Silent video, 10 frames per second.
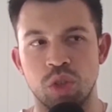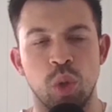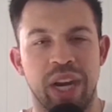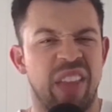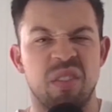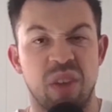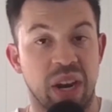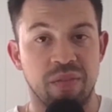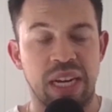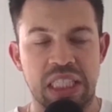do another
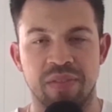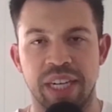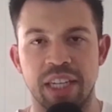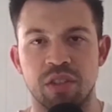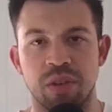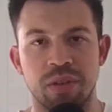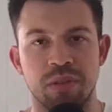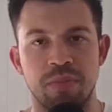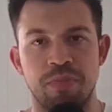running phase if I needed to and